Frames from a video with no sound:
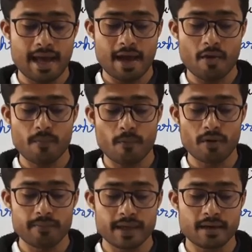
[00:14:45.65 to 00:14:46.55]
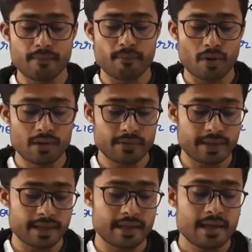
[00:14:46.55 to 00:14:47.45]
have become
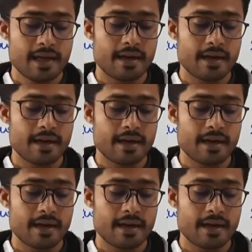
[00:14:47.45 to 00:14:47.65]
polluted.